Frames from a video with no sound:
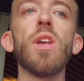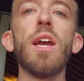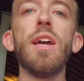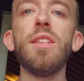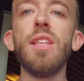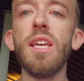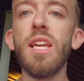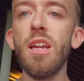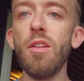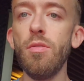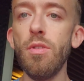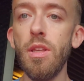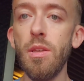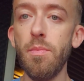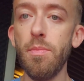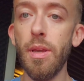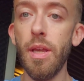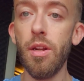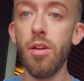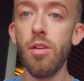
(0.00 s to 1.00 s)
and they get really
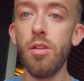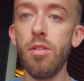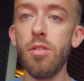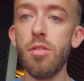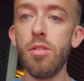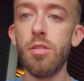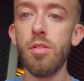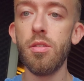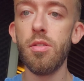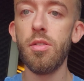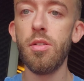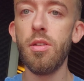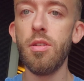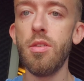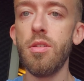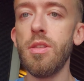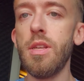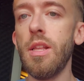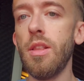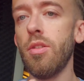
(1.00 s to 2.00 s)
bitter.
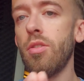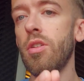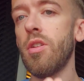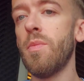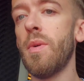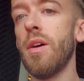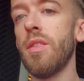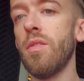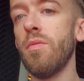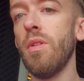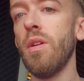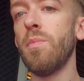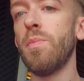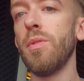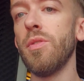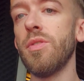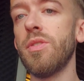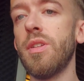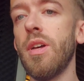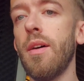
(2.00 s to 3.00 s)
They learn about the red
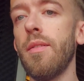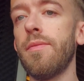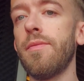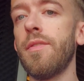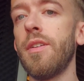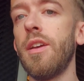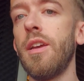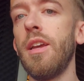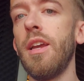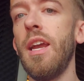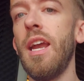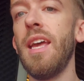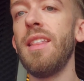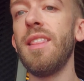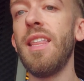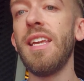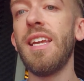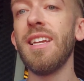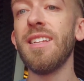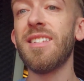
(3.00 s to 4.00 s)
pill stuff,
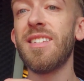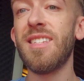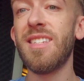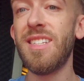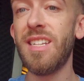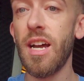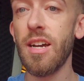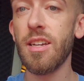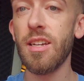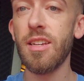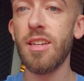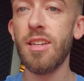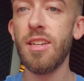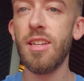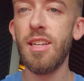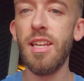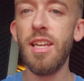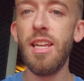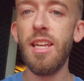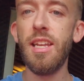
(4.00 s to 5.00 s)
and they get stuck
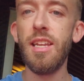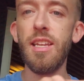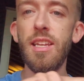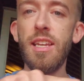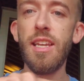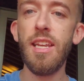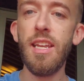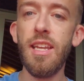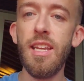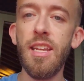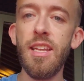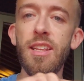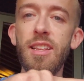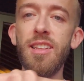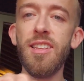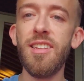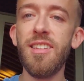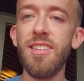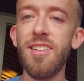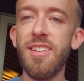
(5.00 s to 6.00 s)

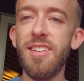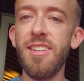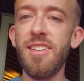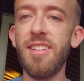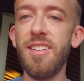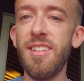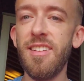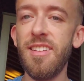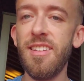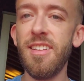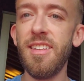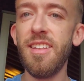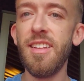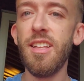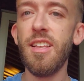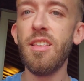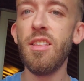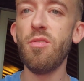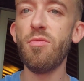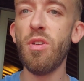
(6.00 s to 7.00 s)
in
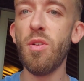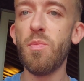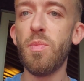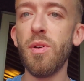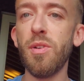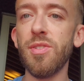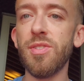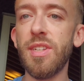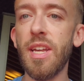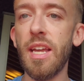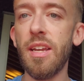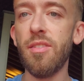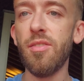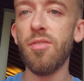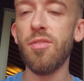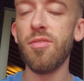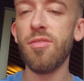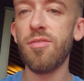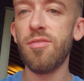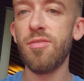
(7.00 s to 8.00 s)
the red pill
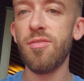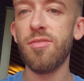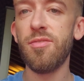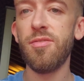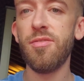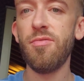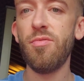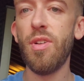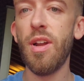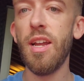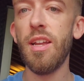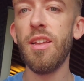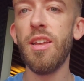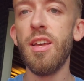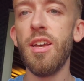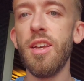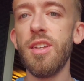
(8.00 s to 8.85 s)
cycle, right?